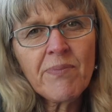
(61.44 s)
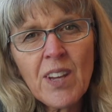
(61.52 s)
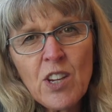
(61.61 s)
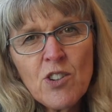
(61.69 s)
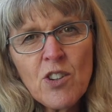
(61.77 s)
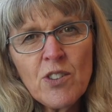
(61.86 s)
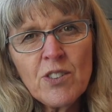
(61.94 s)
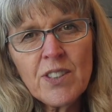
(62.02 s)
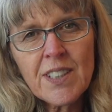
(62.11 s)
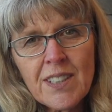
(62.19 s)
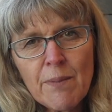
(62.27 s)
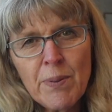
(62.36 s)
You
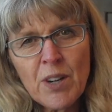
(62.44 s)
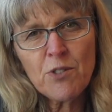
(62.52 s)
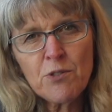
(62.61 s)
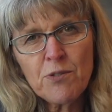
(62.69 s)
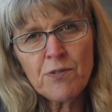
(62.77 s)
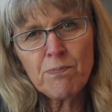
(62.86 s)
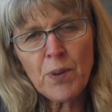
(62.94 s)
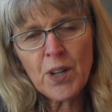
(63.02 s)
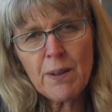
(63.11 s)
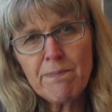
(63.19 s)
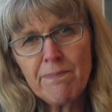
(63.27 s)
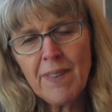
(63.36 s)
use a bit of
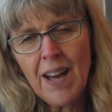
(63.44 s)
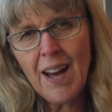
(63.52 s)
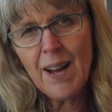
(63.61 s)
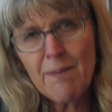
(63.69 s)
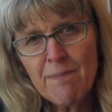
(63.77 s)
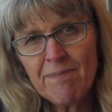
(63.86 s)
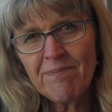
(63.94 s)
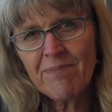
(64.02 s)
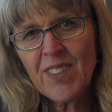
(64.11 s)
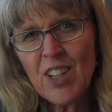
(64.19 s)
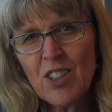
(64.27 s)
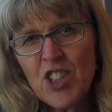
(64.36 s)
body,
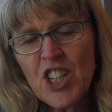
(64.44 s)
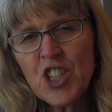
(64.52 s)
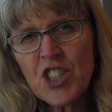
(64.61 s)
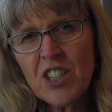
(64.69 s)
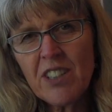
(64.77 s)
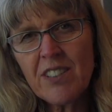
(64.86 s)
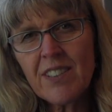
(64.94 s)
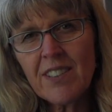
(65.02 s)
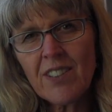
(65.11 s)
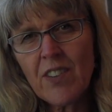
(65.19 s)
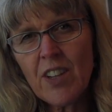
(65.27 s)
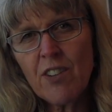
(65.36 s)
gestures,
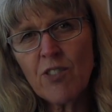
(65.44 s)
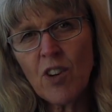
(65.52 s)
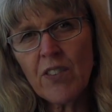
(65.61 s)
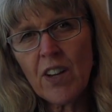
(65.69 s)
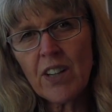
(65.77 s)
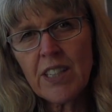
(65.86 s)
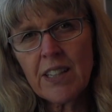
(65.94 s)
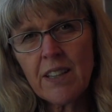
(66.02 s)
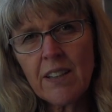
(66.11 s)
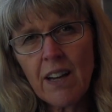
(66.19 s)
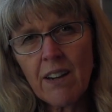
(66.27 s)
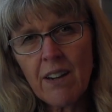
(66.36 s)
so that you've got the idea
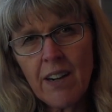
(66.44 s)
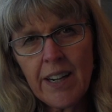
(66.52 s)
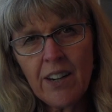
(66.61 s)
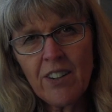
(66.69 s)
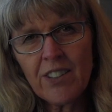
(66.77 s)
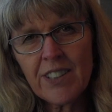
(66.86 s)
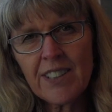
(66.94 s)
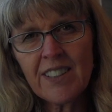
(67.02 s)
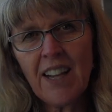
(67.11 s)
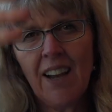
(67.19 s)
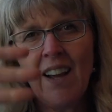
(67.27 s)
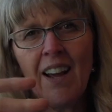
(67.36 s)
that they're high notes.
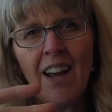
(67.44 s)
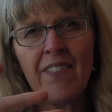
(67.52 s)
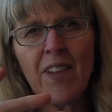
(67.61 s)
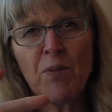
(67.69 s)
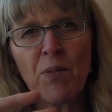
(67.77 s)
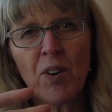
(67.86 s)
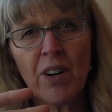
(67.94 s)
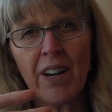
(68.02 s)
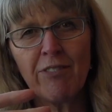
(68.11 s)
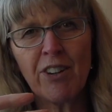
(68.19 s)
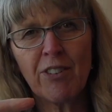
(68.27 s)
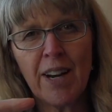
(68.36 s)
And then we've
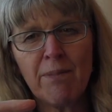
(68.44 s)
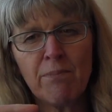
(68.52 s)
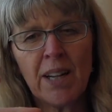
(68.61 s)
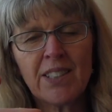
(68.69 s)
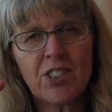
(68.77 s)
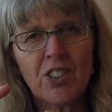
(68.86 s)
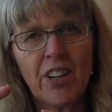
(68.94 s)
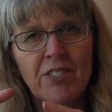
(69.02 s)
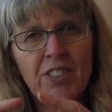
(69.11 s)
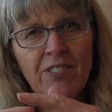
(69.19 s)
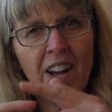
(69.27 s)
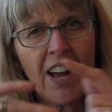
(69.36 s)
got every green bus
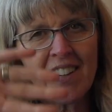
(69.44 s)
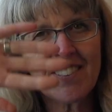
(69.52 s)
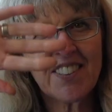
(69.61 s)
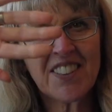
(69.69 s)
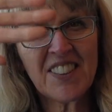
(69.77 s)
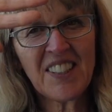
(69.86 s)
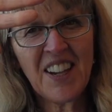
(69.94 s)
drives fast.